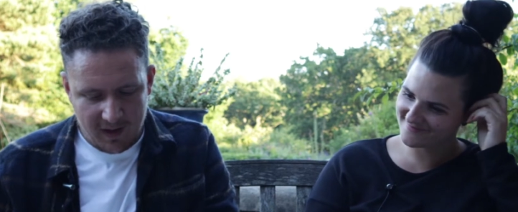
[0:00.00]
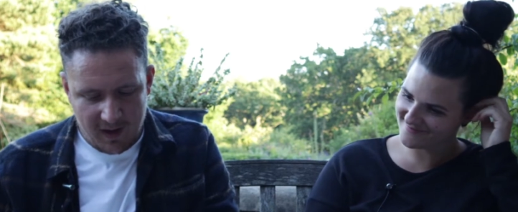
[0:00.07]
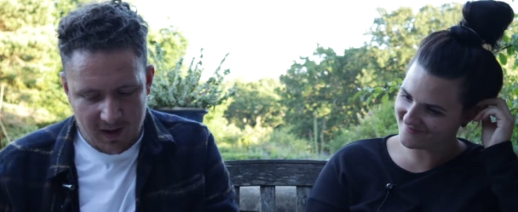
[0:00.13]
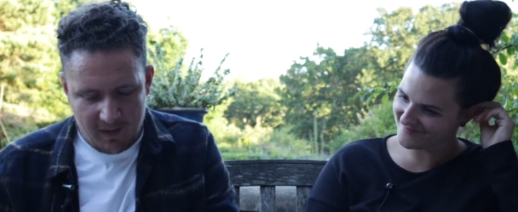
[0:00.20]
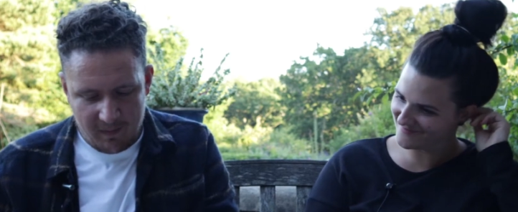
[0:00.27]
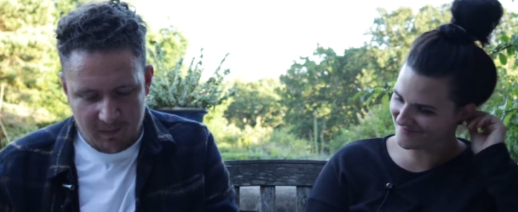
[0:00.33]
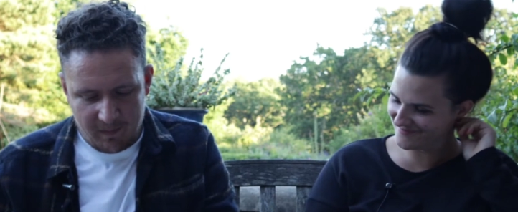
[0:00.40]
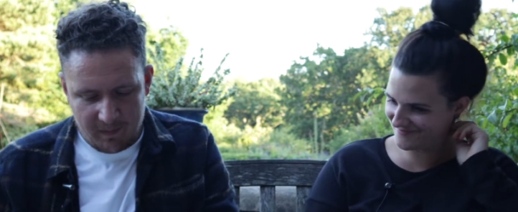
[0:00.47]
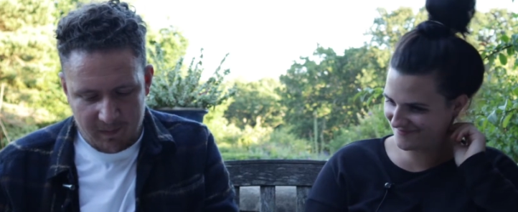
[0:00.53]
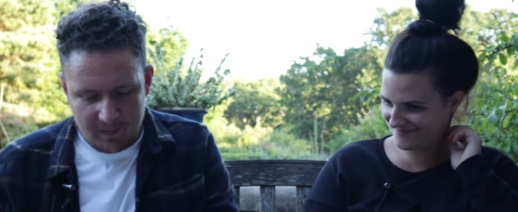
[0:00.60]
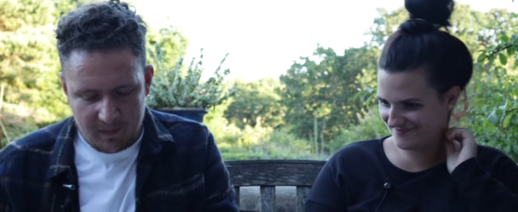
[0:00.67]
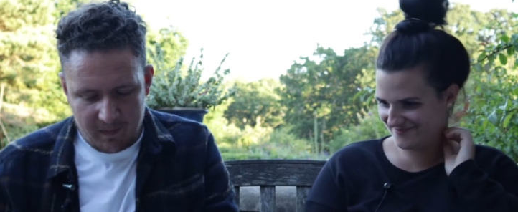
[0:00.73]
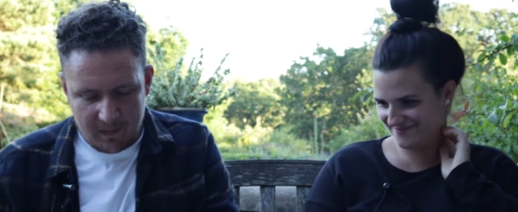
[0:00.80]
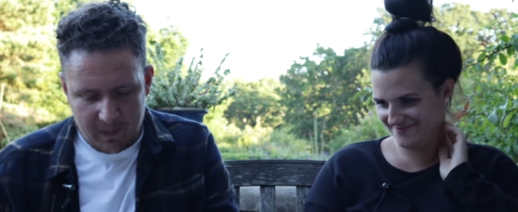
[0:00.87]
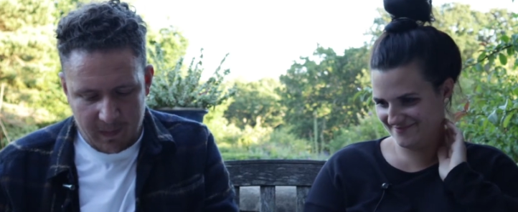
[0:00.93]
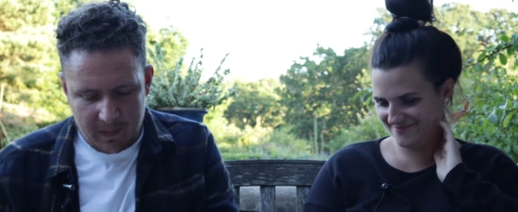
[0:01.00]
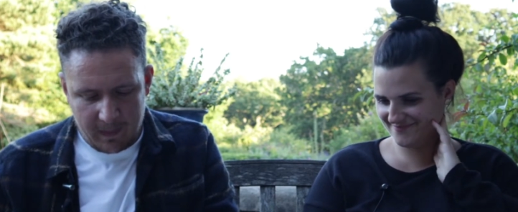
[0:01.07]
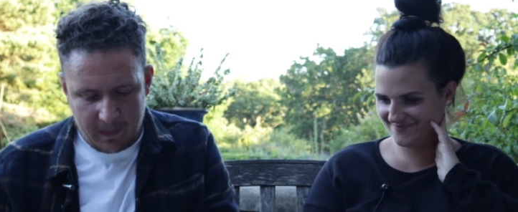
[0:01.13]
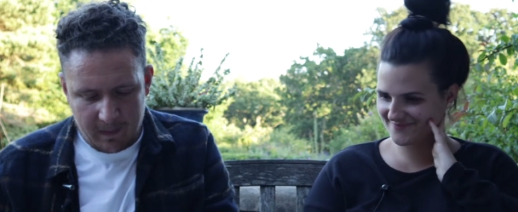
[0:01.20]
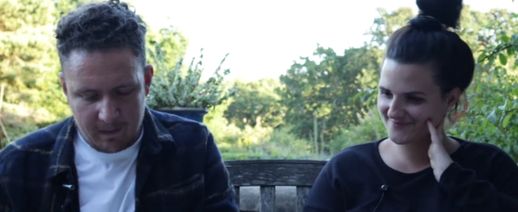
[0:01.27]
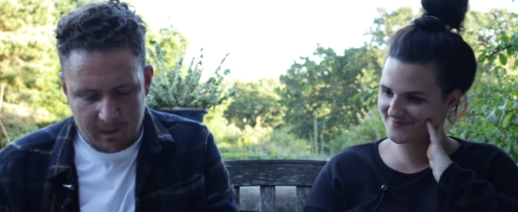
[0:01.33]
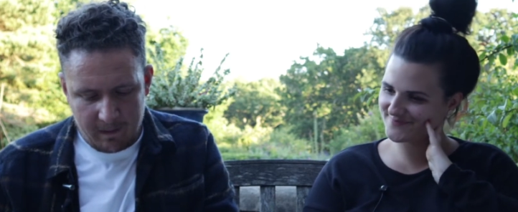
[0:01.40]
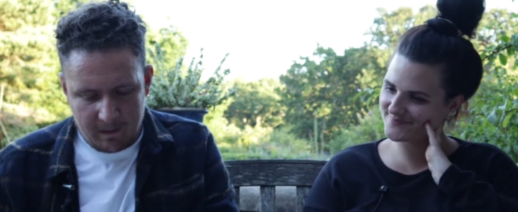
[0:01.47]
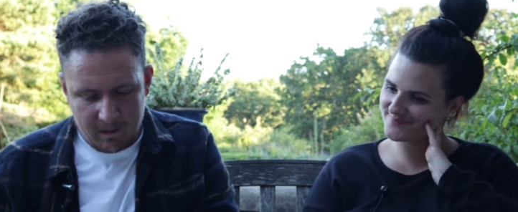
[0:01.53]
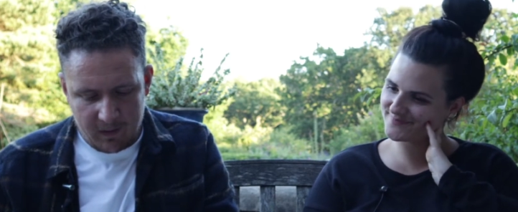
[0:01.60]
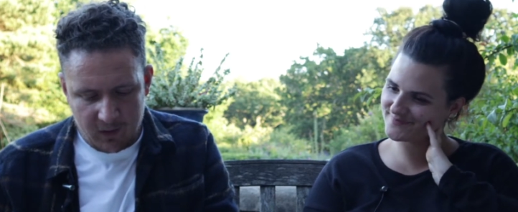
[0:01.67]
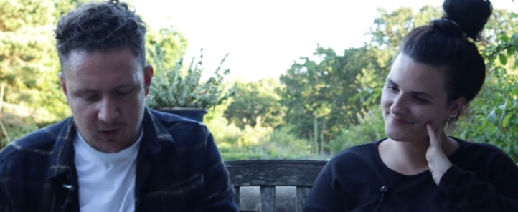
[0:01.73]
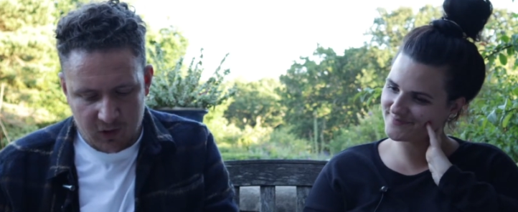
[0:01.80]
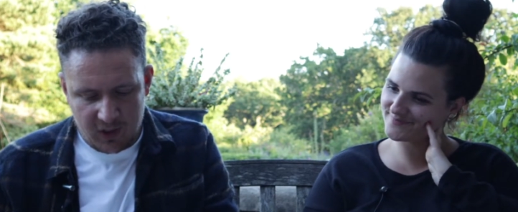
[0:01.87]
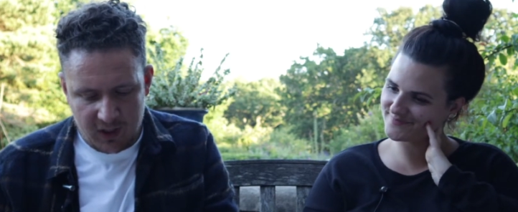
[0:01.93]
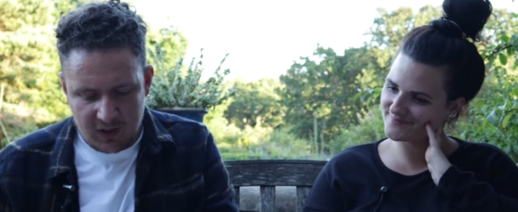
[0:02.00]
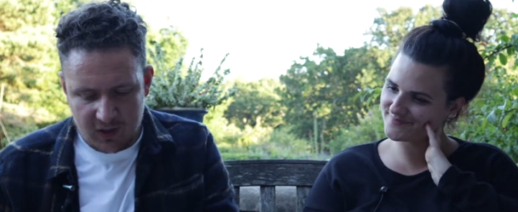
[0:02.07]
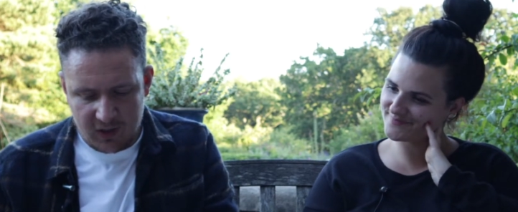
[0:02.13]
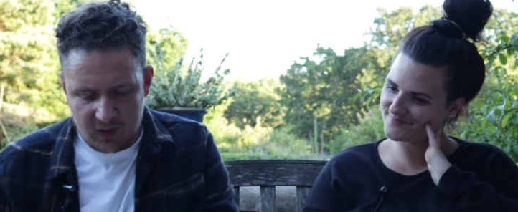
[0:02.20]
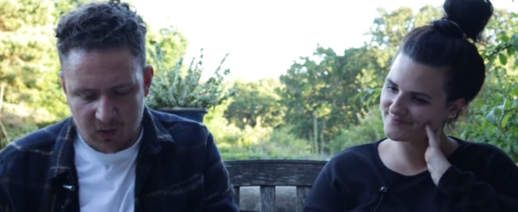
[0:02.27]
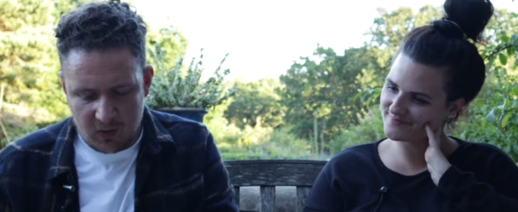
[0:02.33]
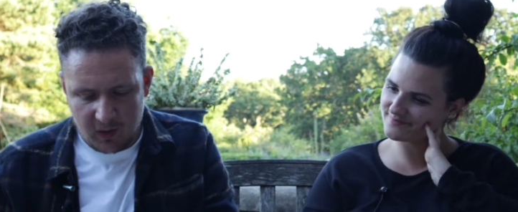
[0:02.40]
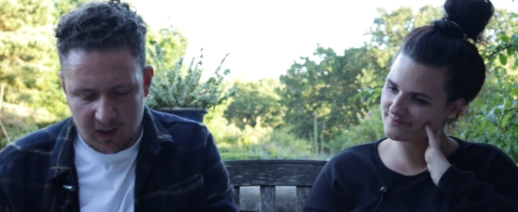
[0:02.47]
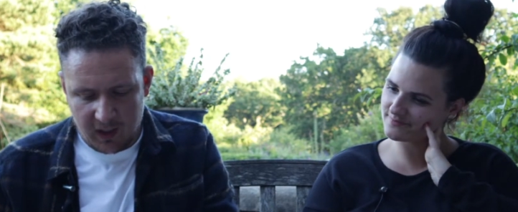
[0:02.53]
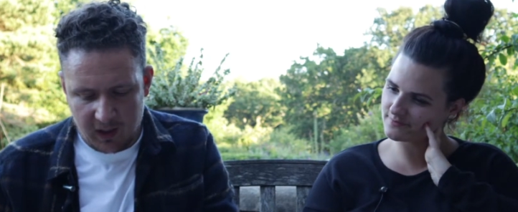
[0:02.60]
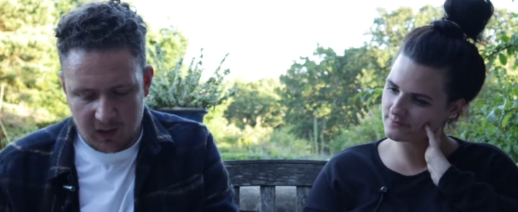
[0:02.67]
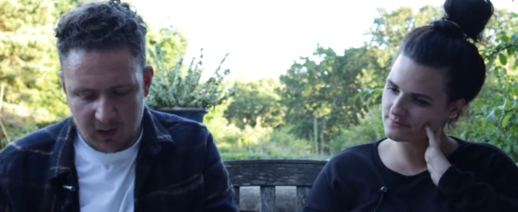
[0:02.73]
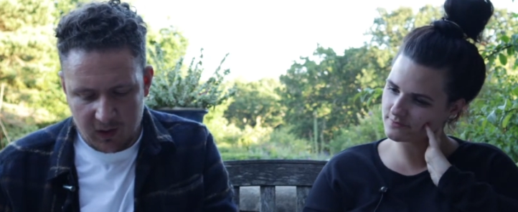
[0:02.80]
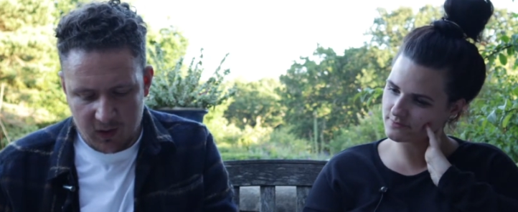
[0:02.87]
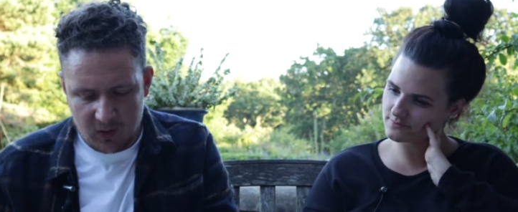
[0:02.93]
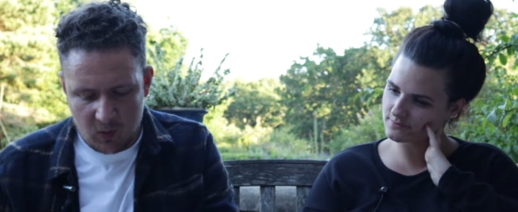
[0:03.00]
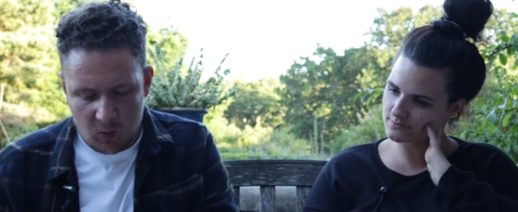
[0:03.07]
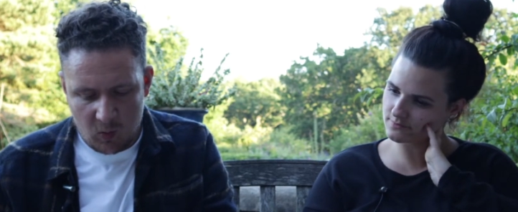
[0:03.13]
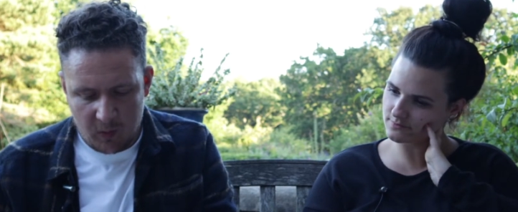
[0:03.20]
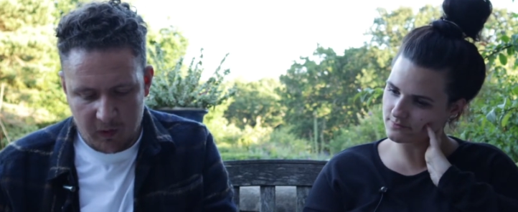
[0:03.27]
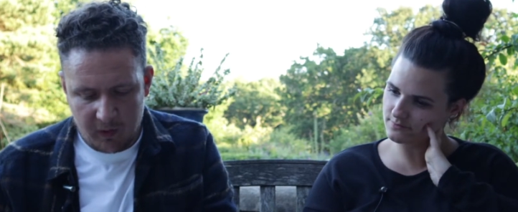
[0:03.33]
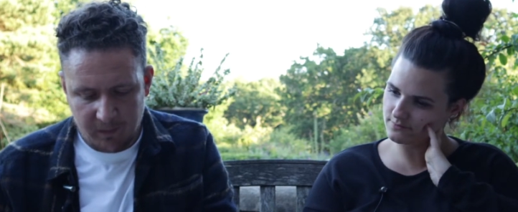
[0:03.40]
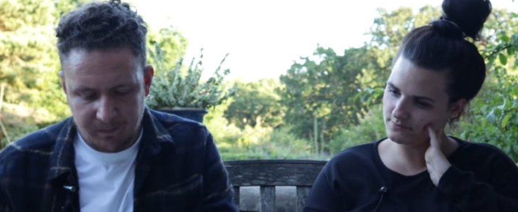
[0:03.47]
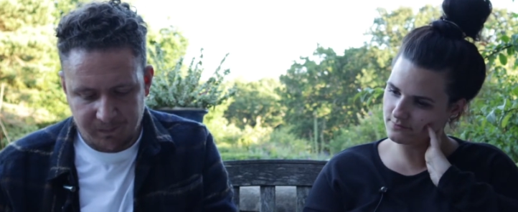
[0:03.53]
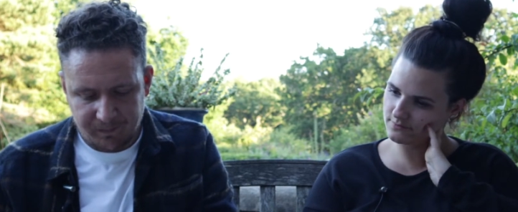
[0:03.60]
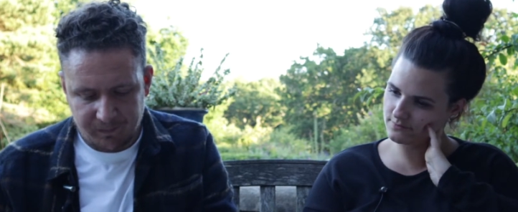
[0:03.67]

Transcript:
Speaker 1: um, so Jesus is talking to a woman